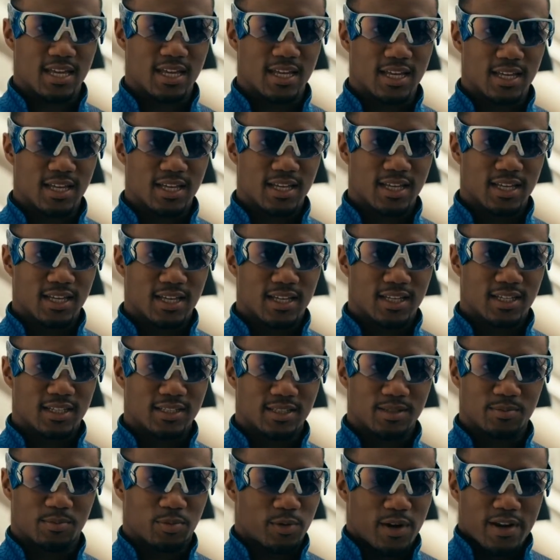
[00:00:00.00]
train gets out
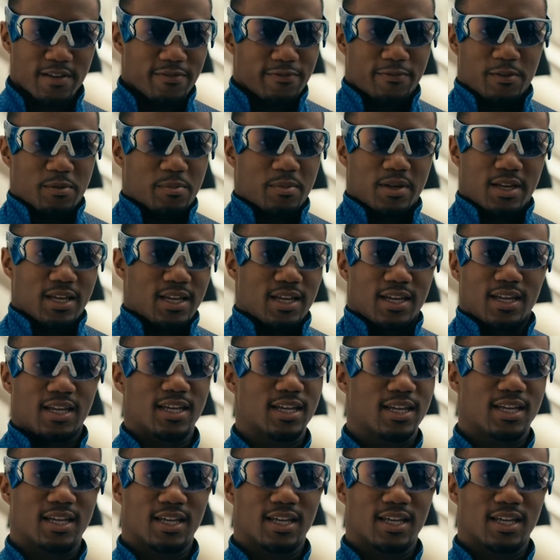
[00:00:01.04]
of the hospital, but